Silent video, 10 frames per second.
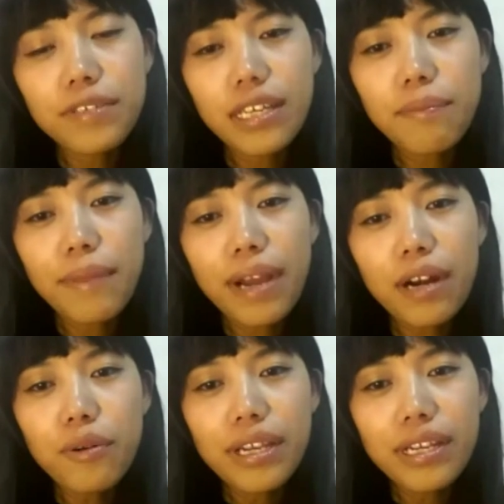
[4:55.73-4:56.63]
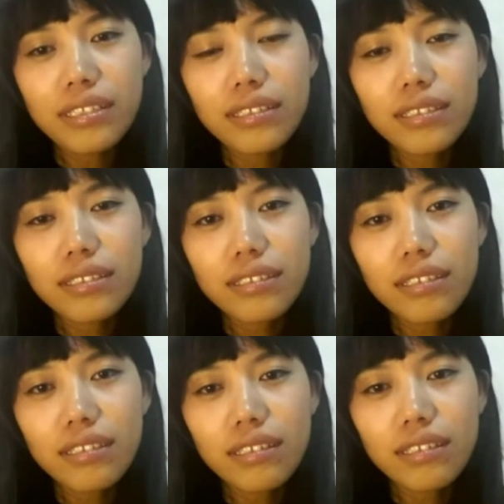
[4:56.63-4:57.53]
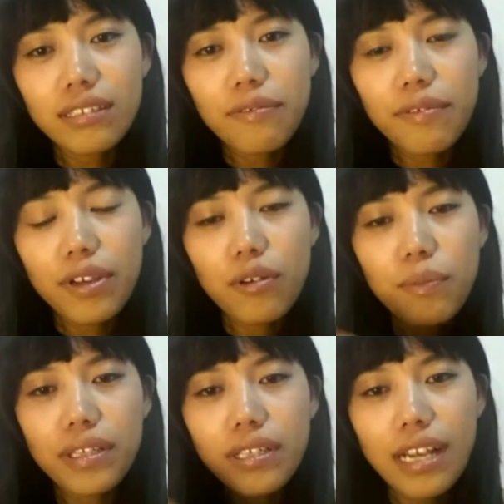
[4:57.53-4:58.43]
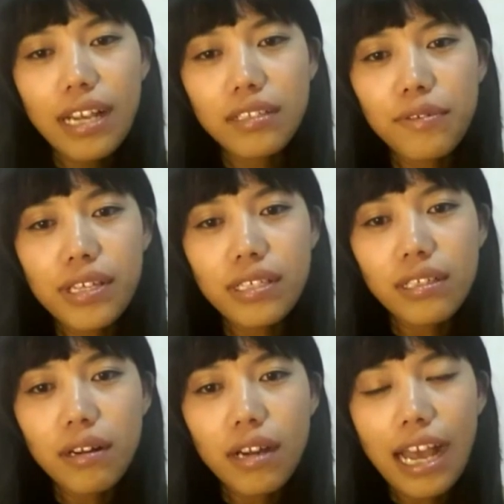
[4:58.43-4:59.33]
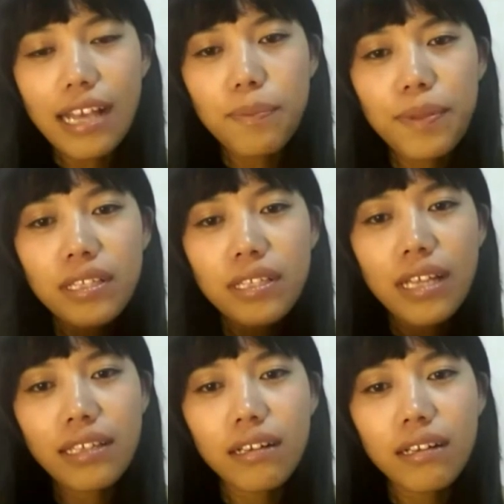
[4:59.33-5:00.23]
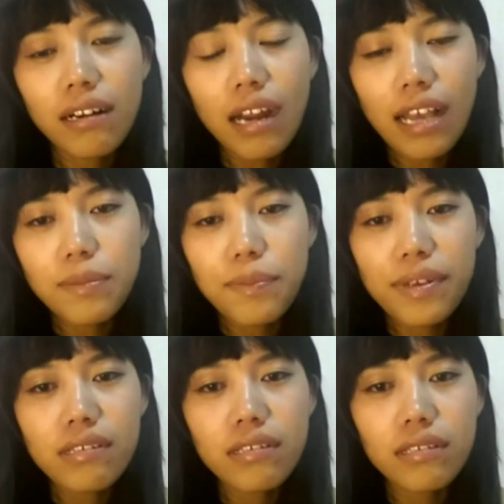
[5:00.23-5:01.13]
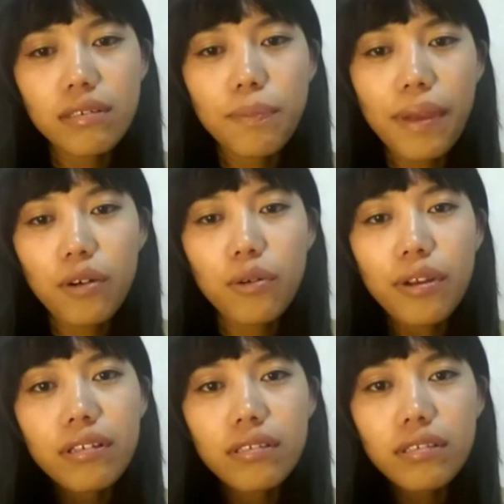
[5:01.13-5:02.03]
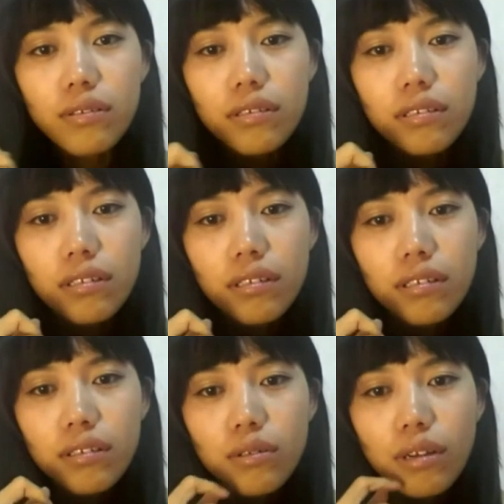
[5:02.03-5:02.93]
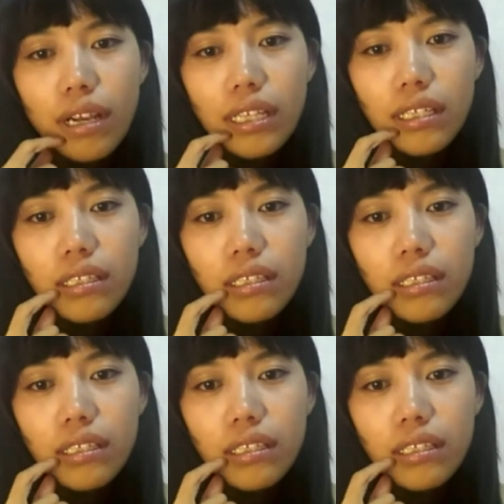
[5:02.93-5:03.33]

they marry, they will be together with her husband and her husband's parents, right?